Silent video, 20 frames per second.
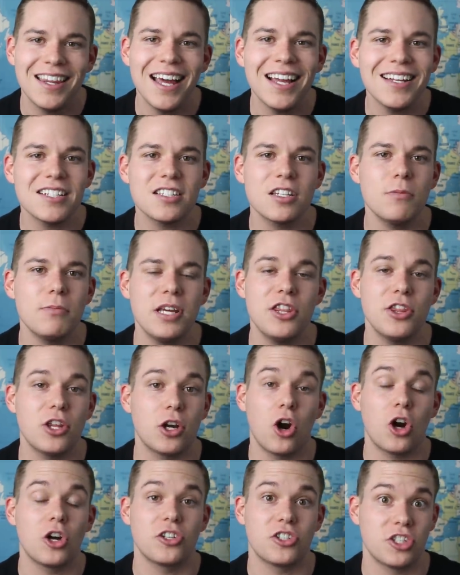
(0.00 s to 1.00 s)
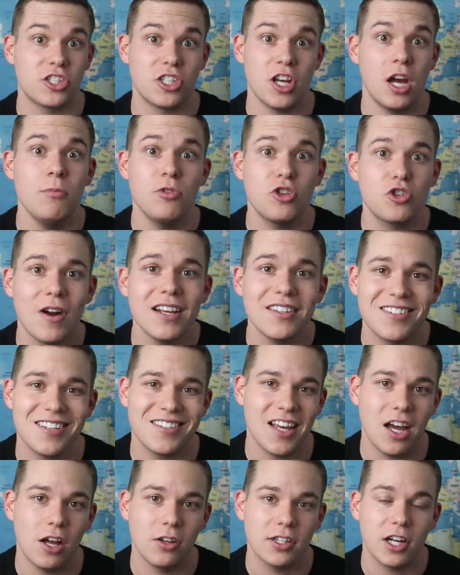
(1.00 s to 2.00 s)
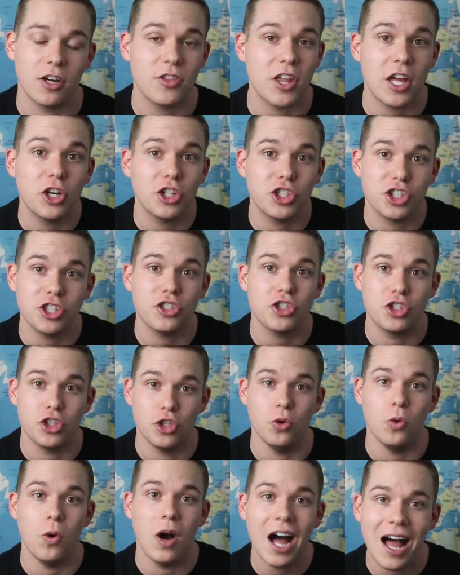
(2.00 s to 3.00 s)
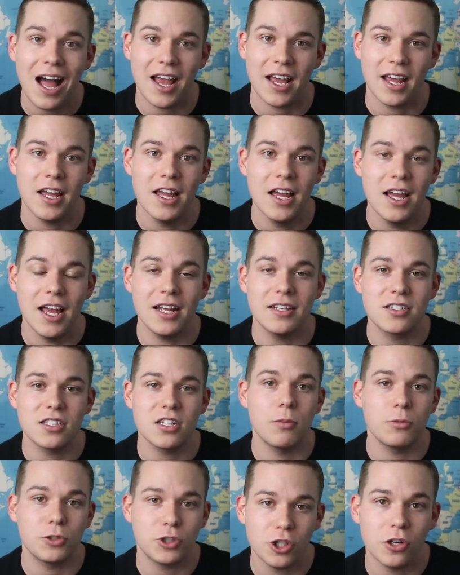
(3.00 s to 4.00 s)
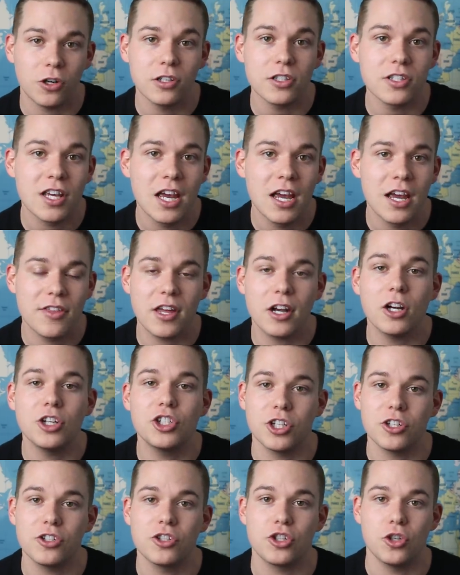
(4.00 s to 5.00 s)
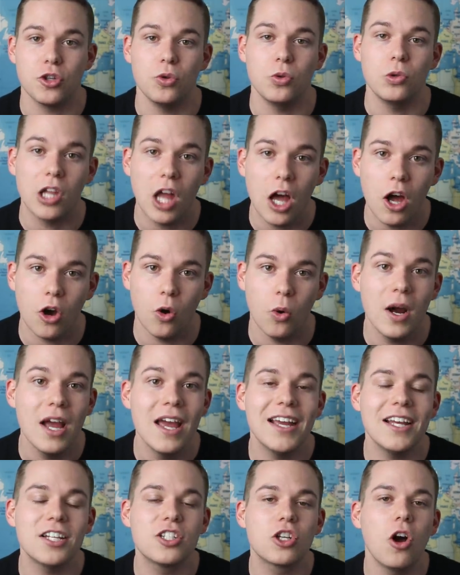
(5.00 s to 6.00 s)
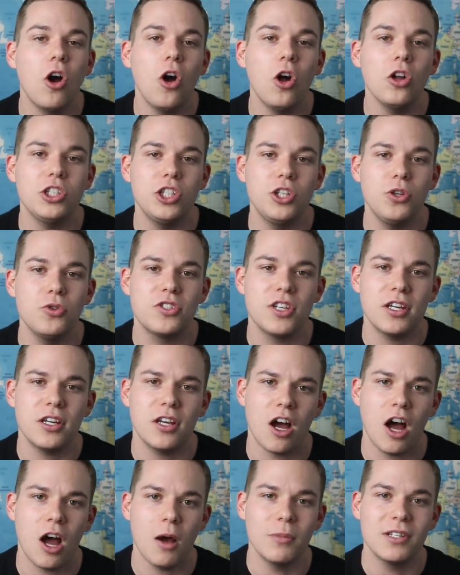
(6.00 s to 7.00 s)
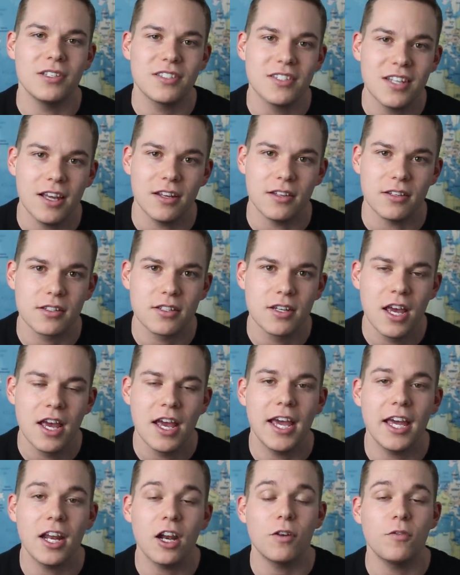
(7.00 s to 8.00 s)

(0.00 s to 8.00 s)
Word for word: that doesn't mean there aren't some dresses out there that are just too high, and some shirts that are just too low. It's called using common sense. And